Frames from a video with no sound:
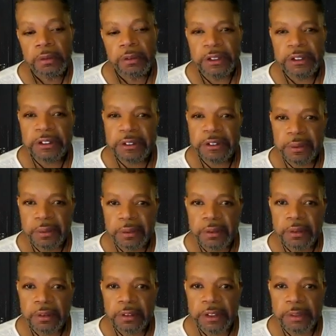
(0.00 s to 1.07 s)
just
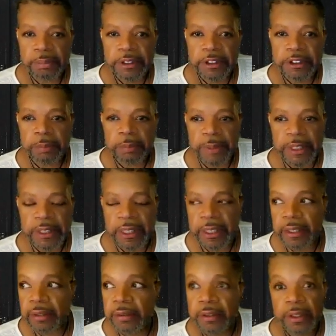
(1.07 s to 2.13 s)
simply
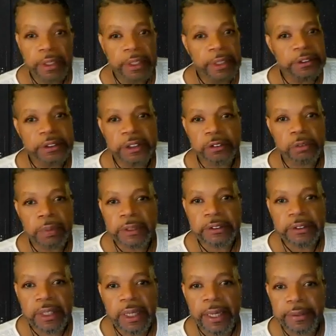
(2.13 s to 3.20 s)
speaking, it just
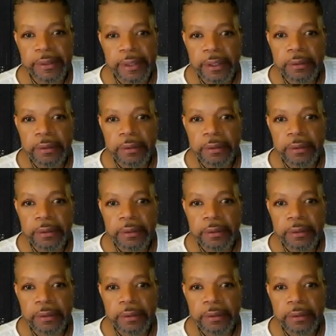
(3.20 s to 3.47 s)
wasn't cutting